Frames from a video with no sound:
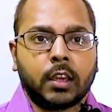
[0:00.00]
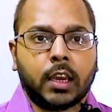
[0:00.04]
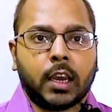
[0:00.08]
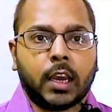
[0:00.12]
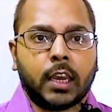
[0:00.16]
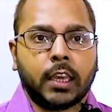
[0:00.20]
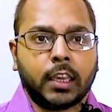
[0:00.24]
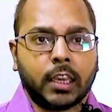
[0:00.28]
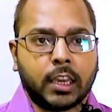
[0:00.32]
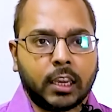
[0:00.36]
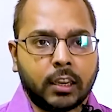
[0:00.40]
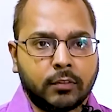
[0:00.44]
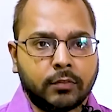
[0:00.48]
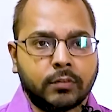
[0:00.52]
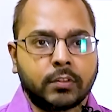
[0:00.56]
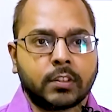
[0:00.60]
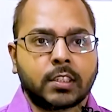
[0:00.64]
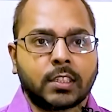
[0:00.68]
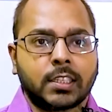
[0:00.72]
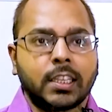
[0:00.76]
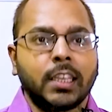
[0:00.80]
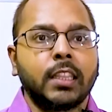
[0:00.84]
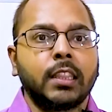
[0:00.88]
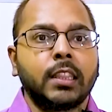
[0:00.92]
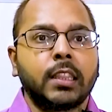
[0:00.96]
I have
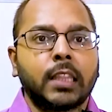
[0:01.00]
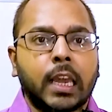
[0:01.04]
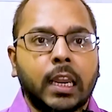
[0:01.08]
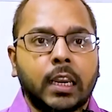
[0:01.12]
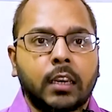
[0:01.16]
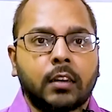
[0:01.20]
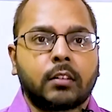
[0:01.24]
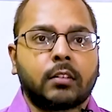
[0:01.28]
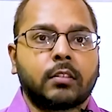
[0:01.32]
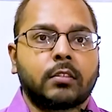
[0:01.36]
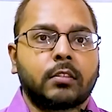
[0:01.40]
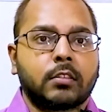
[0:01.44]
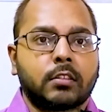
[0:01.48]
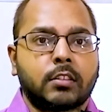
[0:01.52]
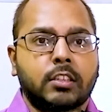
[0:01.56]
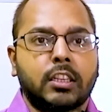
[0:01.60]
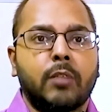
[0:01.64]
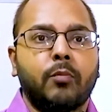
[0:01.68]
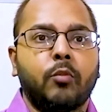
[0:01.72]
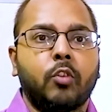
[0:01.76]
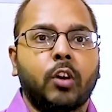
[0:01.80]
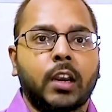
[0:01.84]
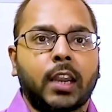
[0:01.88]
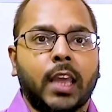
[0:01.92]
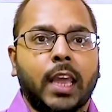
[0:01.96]
seen that
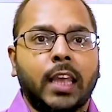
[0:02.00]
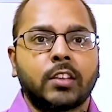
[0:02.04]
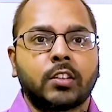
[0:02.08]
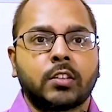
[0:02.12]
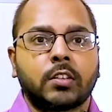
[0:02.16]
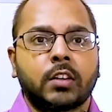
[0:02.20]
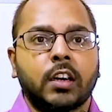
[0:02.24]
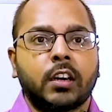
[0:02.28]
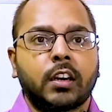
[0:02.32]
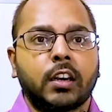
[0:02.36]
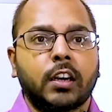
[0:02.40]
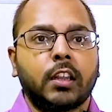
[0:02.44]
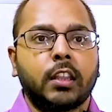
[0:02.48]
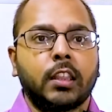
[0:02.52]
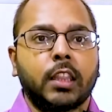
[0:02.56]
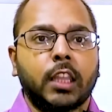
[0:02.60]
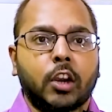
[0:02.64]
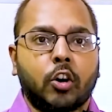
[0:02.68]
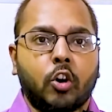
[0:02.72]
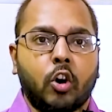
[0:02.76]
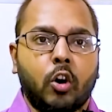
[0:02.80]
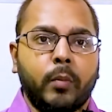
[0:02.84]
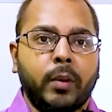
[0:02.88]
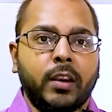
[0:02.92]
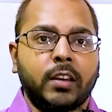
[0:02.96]
someone has written in the
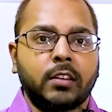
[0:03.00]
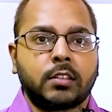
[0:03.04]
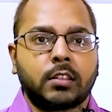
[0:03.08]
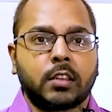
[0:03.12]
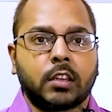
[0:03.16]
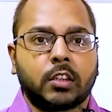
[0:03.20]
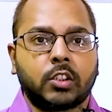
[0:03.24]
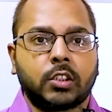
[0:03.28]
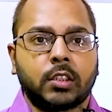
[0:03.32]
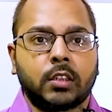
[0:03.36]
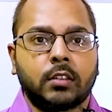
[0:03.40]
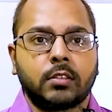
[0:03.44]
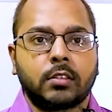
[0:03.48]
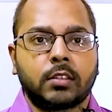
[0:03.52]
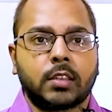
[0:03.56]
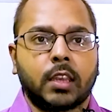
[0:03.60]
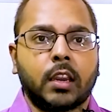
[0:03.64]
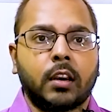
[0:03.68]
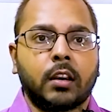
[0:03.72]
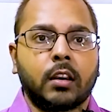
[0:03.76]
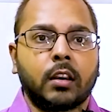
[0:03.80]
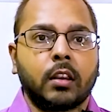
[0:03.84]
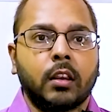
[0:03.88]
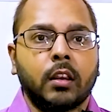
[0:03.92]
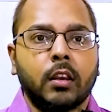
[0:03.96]
comment section, sir,
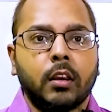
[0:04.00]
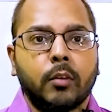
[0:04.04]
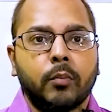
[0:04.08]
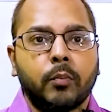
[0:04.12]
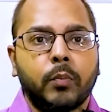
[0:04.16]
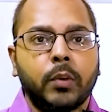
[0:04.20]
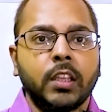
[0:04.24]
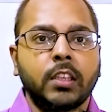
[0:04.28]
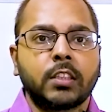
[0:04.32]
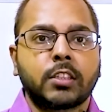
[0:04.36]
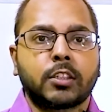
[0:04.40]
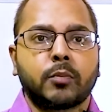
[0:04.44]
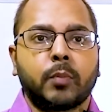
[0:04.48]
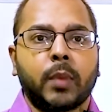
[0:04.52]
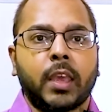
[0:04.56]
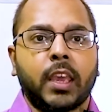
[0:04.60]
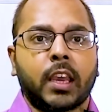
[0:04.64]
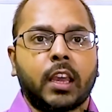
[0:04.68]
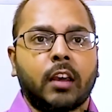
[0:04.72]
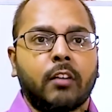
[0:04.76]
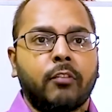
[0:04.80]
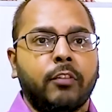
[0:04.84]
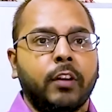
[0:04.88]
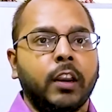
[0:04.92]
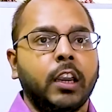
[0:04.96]
please make
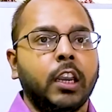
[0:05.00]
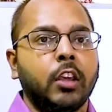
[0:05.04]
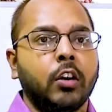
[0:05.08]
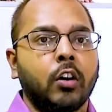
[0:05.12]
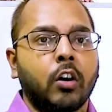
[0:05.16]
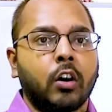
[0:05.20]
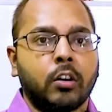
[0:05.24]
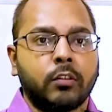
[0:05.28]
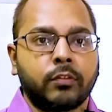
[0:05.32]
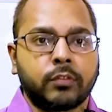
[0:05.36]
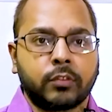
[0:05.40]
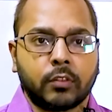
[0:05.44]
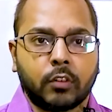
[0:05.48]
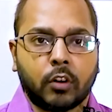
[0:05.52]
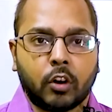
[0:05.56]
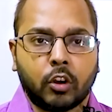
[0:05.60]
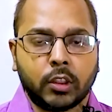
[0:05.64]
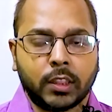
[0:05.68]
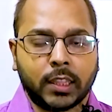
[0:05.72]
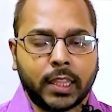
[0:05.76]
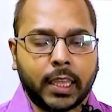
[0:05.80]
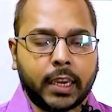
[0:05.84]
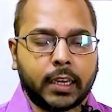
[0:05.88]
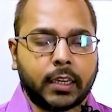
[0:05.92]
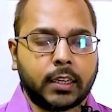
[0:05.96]
a video
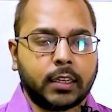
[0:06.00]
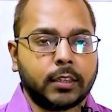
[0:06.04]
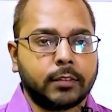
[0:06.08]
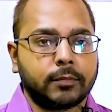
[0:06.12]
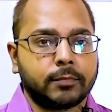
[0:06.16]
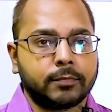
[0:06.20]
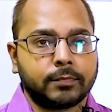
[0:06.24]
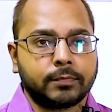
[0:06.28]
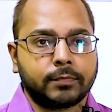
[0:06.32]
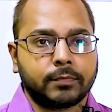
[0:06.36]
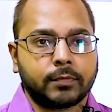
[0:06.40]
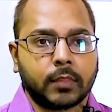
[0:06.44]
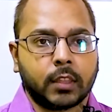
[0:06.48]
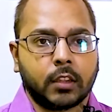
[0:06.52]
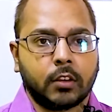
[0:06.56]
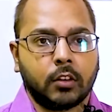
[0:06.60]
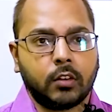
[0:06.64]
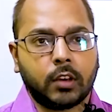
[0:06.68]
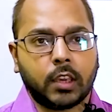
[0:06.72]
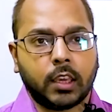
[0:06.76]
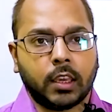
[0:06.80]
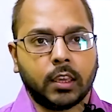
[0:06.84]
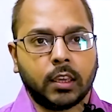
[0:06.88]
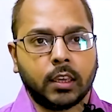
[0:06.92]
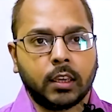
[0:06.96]
on that.
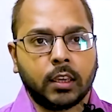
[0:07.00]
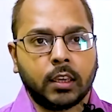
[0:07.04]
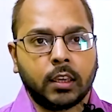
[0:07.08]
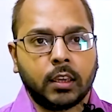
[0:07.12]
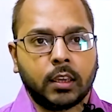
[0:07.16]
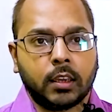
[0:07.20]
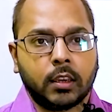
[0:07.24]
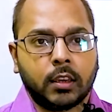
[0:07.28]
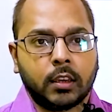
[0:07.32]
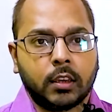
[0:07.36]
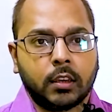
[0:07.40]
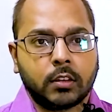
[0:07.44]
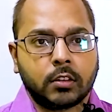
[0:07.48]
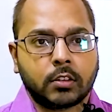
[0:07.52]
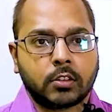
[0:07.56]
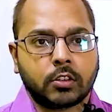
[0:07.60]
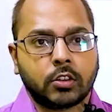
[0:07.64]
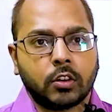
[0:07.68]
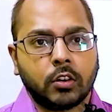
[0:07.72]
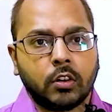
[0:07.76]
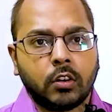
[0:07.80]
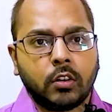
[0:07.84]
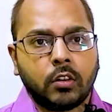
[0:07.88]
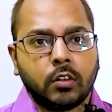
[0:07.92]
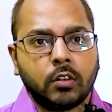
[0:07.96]
Okay,
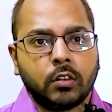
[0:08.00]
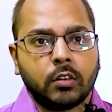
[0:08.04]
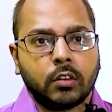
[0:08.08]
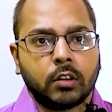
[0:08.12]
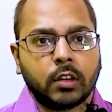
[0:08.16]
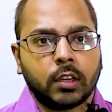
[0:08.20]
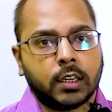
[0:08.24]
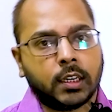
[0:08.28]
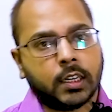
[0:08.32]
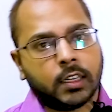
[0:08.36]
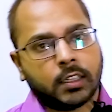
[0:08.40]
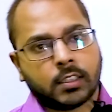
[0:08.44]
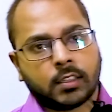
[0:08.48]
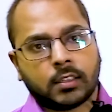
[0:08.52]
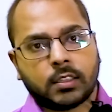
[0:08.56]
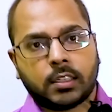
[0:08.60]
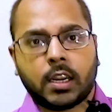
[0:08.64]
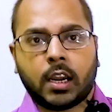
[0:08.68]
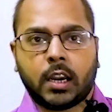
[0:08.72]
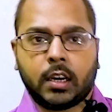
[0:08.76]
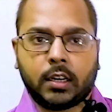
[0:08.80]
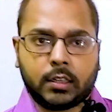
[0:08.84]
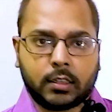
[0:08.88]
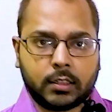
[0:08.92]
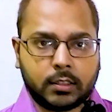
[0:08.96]
so let's
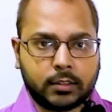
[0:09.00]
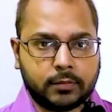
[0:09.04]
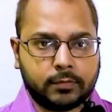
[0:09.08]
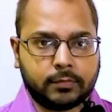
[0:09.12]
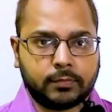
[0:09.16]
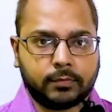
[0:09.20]
start.